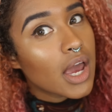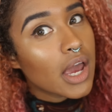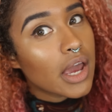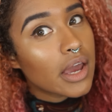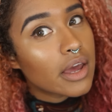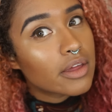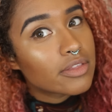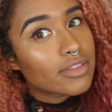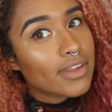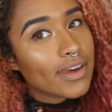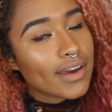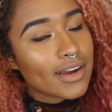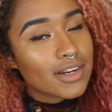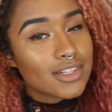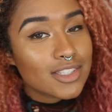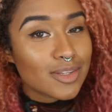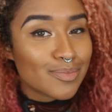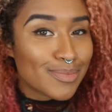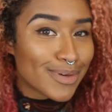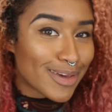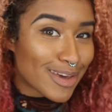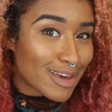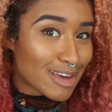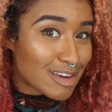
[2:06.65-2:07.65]
and they
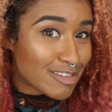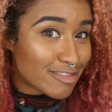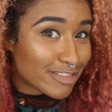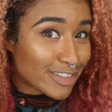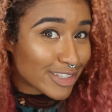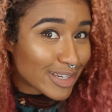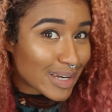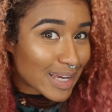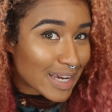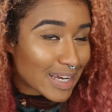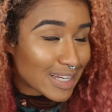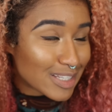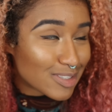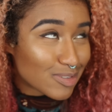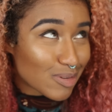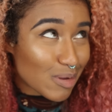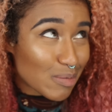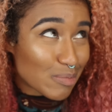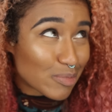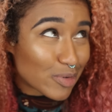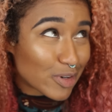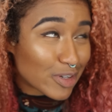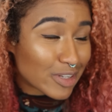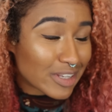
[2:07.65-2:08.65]
actually behaved today, so
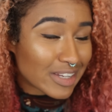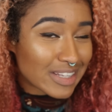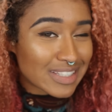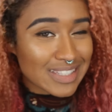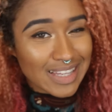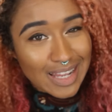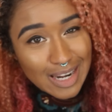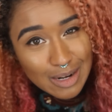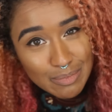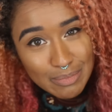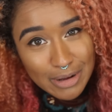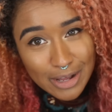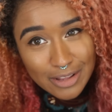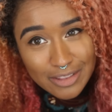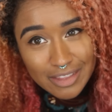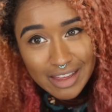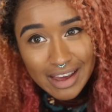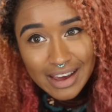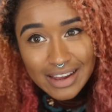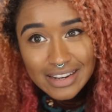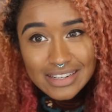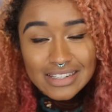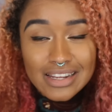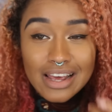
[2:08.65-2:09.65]
I'm really excited about
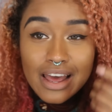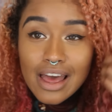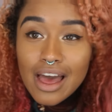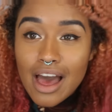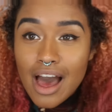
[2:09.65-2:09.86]
that.